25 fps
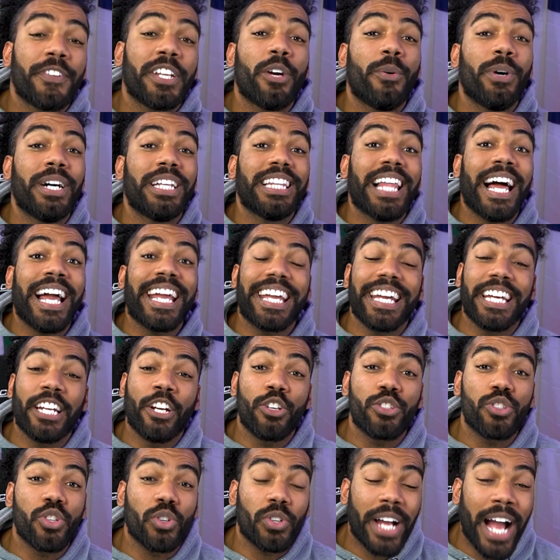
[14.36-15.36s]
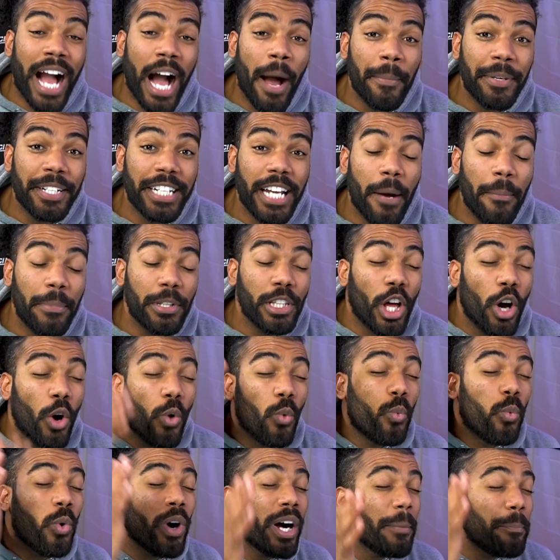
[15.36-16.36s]
video a like, and also comment down below
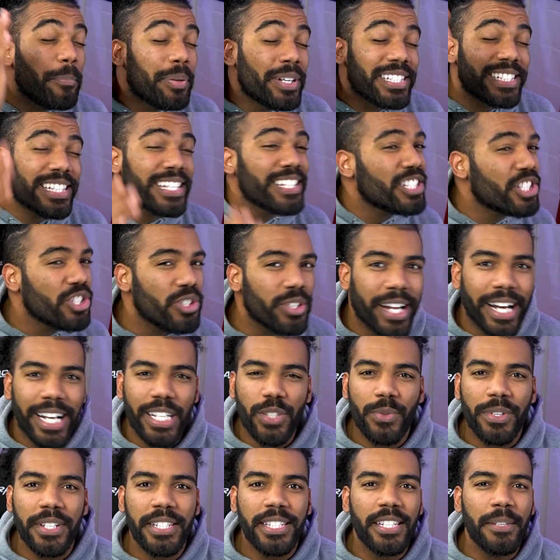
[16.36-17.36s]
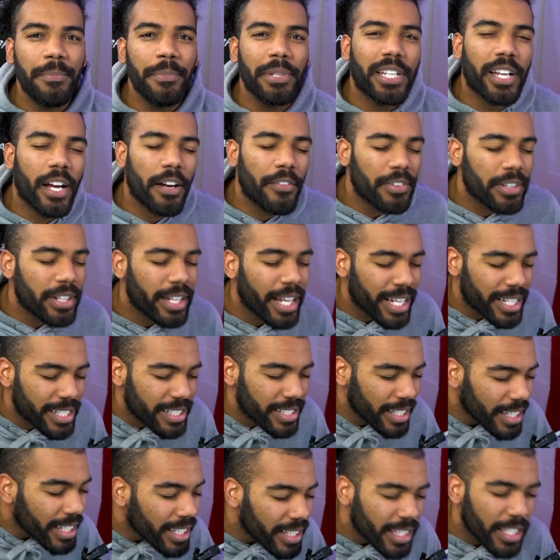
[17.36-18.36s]
what position you guys want to see me cover
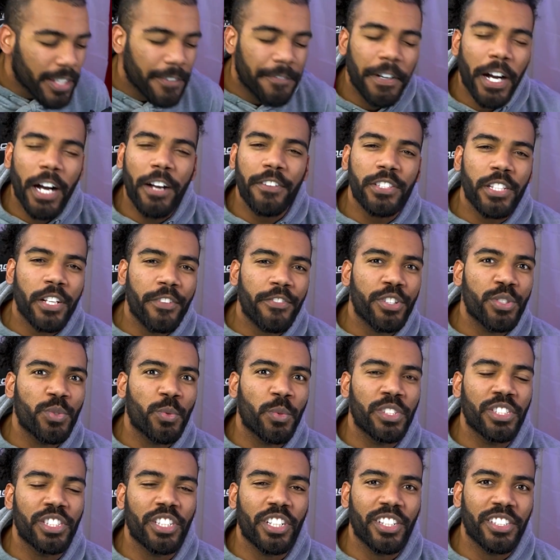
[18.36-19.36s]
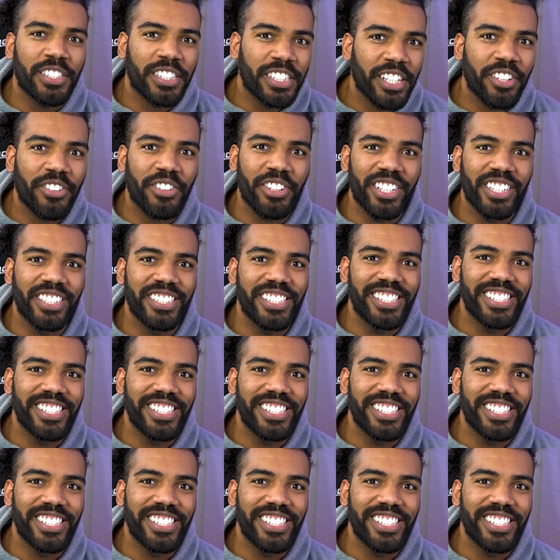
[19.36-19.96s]
next in the 5-star versus 1-star series.